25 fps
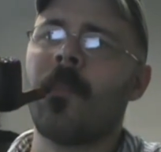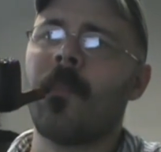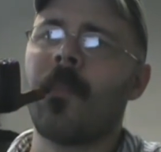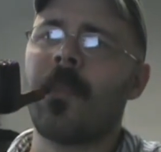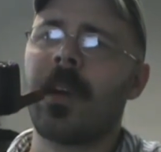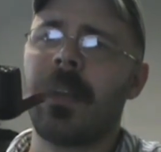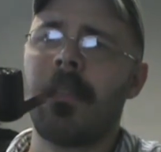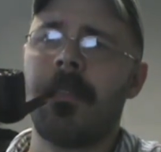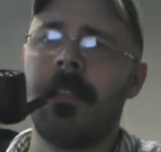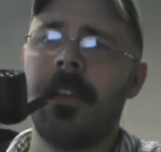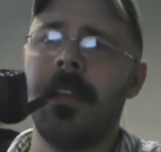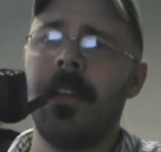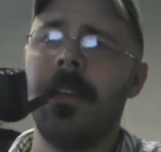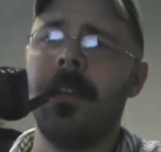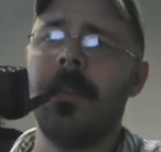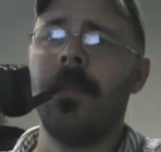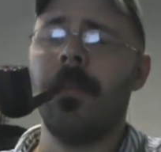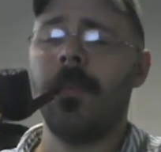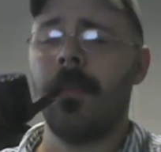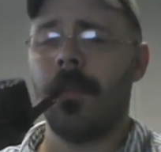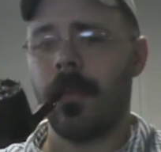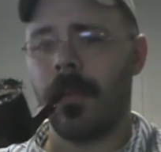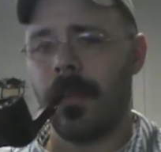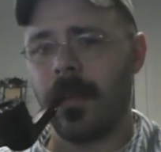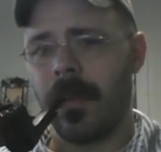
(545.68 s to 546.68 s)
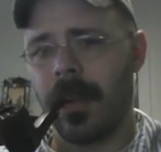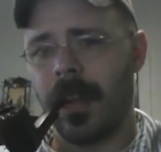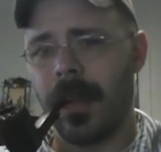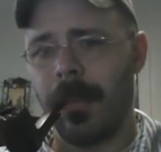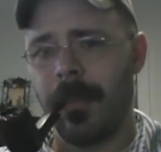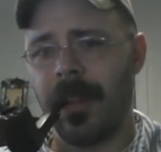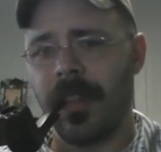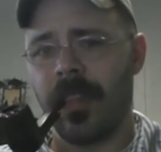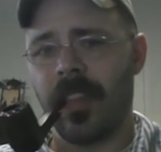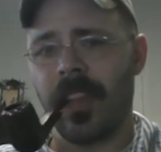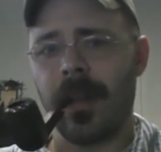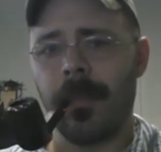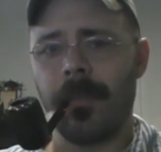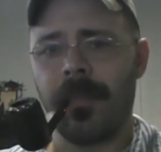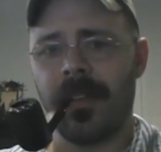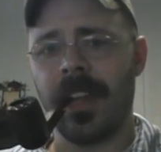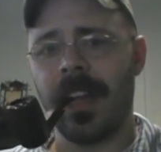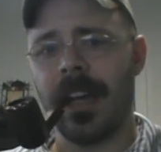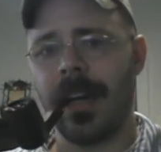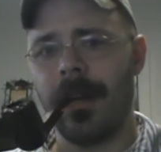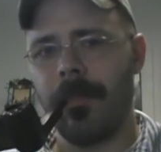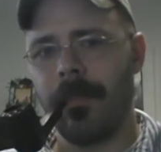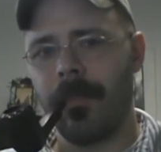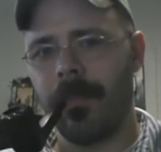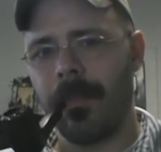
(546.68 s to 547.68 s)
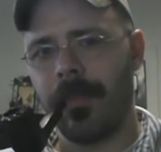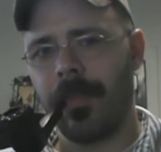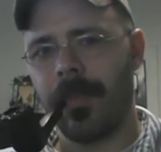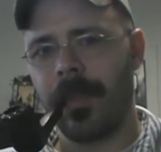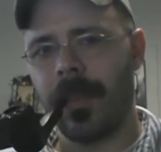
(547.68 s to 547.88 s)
If you do, give me a thumbs up,